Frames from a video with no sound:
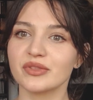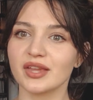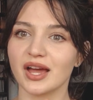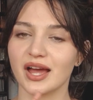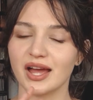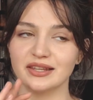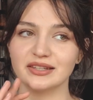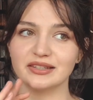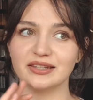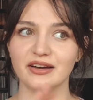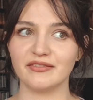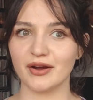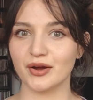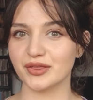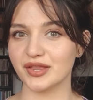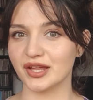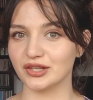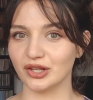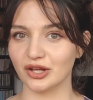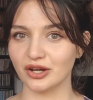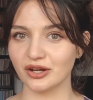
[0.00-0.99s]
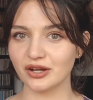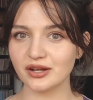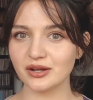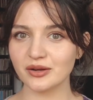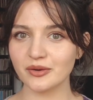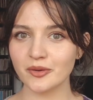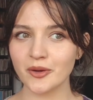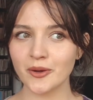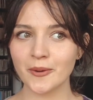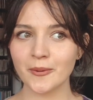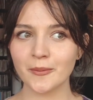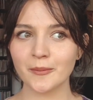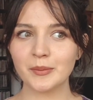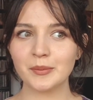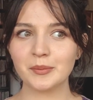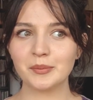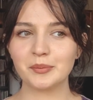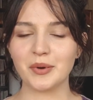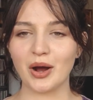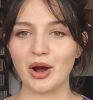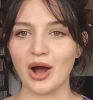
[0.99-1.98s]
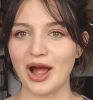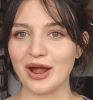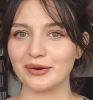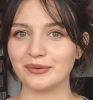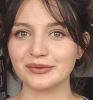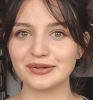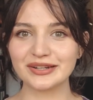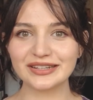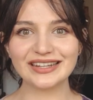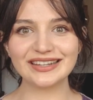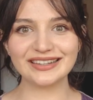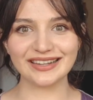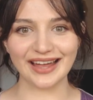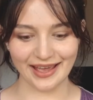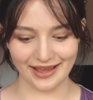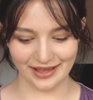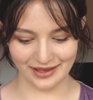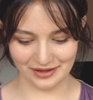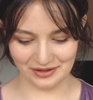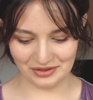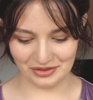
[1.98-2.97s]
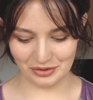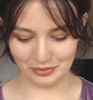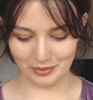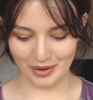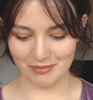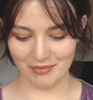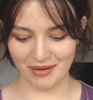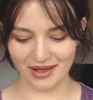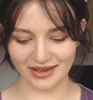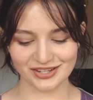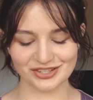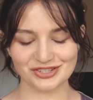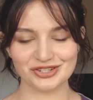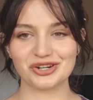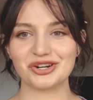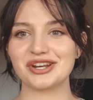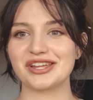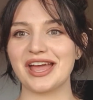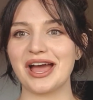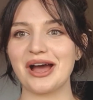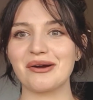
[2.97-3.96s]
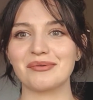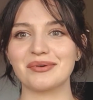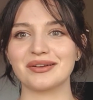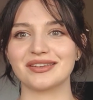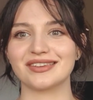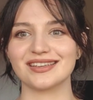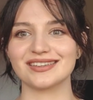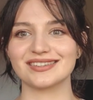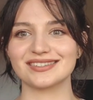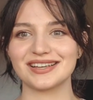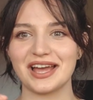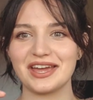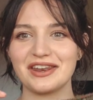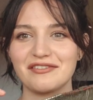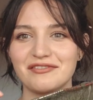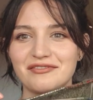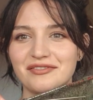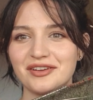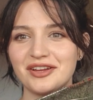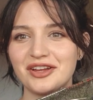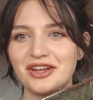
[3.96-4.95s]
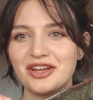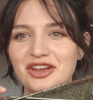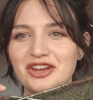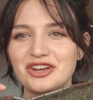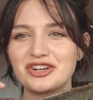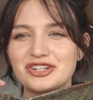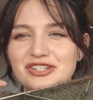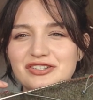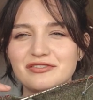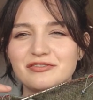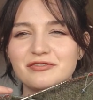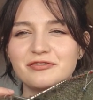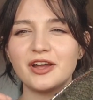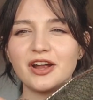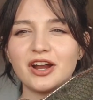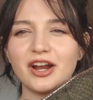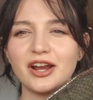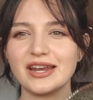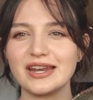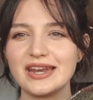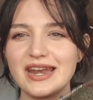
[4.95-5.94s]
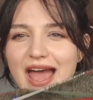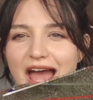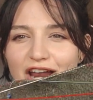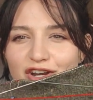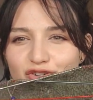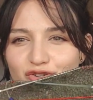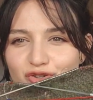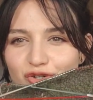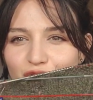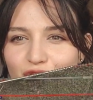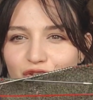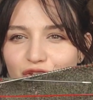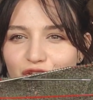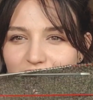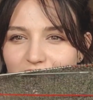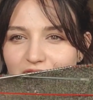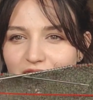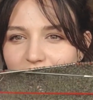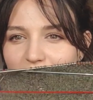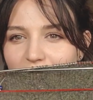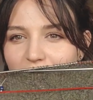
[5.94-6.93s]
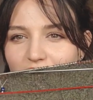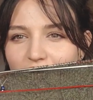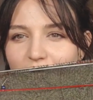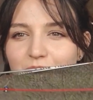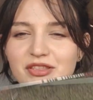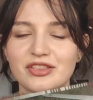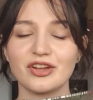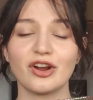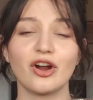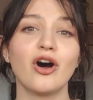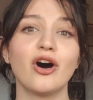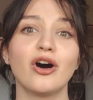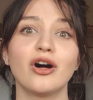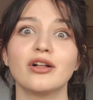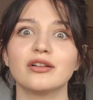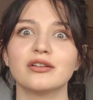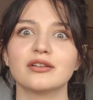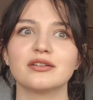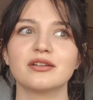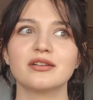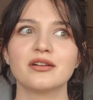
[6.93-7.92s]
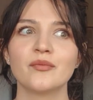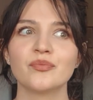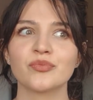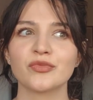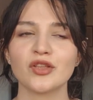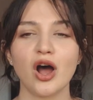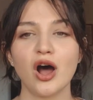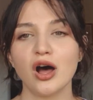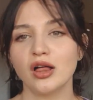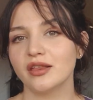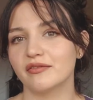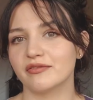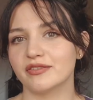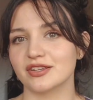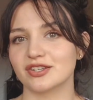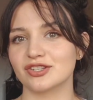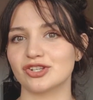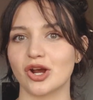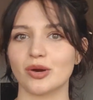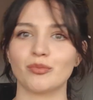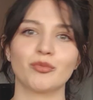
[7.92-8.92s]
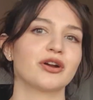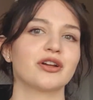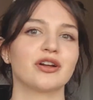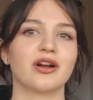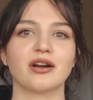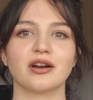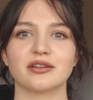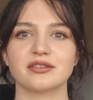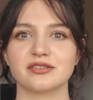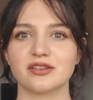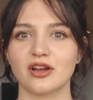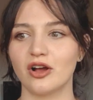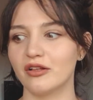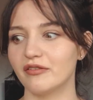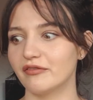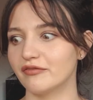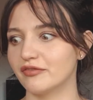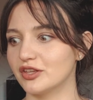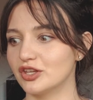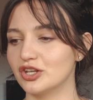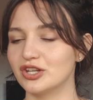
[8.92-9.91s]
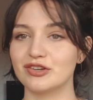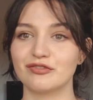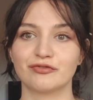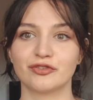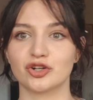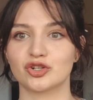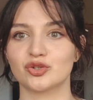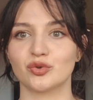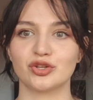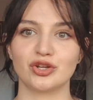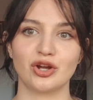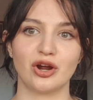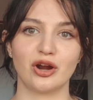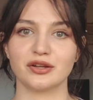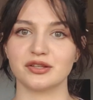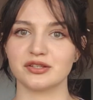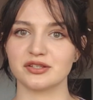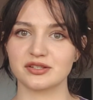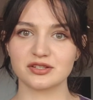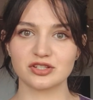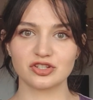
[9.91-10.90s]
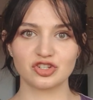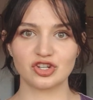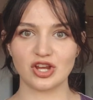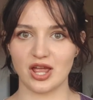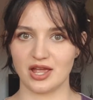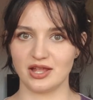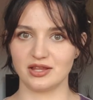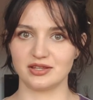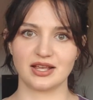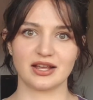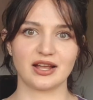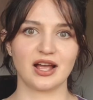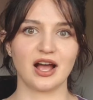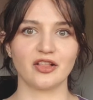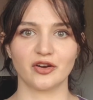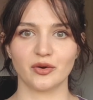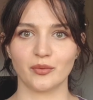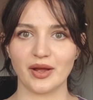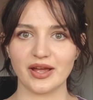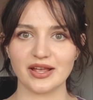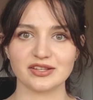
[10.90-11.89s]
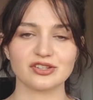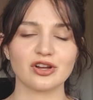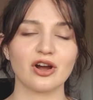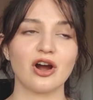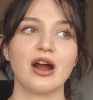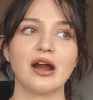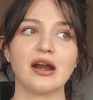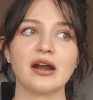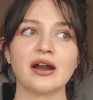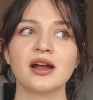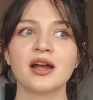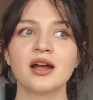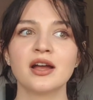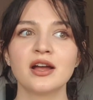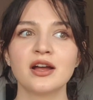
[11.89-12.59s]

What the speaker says: I love how they look, but I really like the way mine is turning out with this kind of just very natural looking color. I mean, they're all of the Starmore yarns, all of the Virtual Yarns shades and colorways are